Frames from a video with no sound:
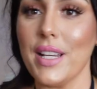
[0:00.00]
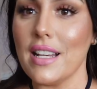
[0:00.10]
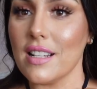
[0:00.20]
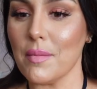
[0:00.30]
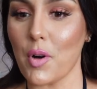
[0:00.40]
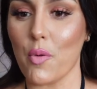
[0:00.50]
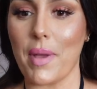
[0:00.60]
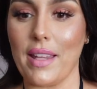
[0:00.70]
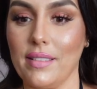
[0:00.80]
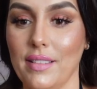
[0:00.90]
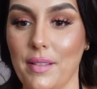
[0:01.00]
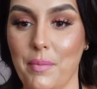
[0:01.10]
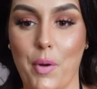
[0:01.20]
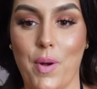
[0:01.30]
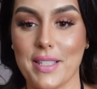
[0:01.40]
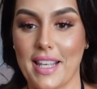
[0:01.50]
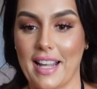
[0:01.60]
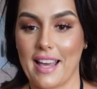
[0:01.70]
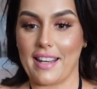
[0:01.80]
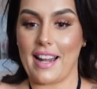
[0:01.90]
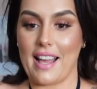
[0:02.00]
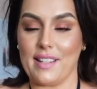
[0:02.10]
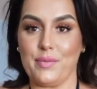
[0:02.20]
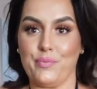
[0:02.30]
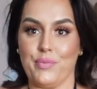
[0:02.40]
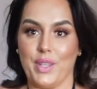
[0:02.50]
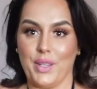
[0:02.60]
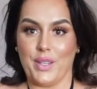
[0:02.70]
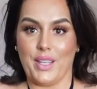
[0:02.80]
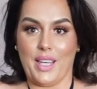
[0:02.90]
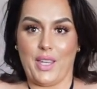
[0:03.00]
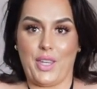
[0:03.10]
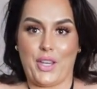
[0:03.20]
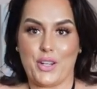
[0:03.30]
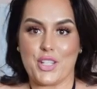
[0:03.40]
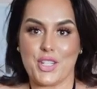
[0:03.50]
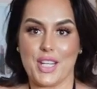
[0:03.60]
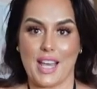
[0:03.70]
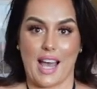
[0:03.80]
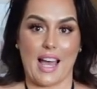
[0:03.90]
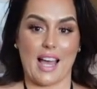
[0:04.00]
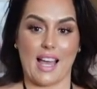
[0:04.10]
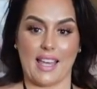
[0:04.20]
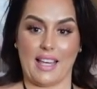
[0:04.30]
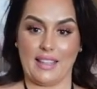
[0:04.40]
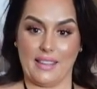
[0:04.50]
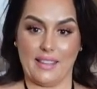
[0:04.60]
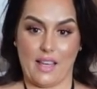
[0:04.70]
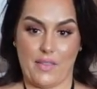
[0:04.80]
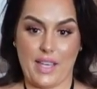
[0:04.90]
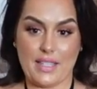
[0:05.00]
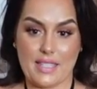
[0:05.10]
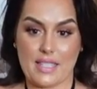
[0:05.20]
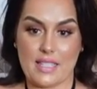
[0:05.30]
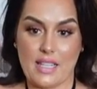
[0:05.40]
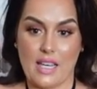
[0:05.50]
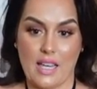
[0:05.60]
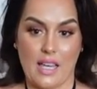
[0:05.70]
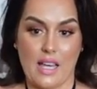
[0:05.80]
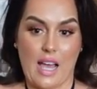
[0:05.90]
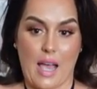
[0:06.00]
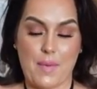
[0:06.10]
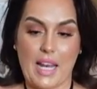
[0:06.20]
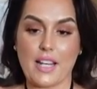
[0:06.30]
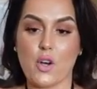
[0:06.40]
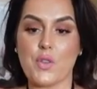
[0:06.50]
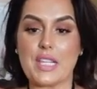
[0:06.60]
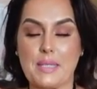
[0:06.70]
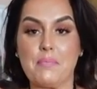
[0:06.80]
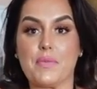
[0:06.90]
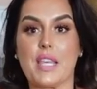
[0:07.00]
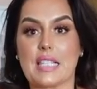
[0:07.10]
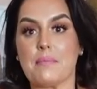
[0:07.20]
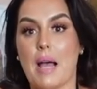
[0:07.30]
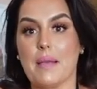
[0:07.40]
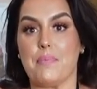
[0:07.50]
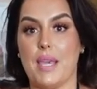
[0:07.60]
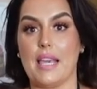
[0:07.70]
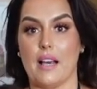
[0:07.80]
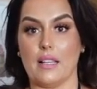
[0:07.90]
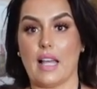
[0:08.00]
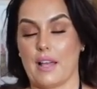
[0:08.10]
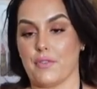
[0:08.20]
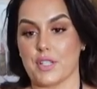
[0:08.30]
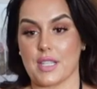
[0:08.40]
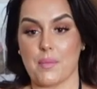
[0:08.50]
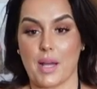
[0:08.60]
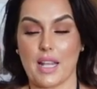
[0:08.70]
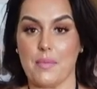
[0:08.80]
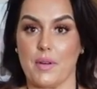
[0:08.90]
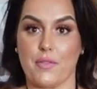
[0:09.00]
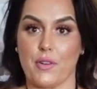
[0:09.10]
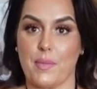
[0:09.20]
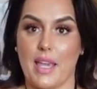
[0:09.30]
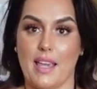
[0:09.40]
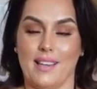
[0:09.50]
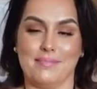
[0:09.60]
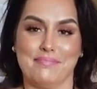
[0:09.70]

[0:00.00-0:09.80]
I needed a moment, but once I got it on, here she, I love it. I mean, I know this, this might be a lot for somebody, but for me,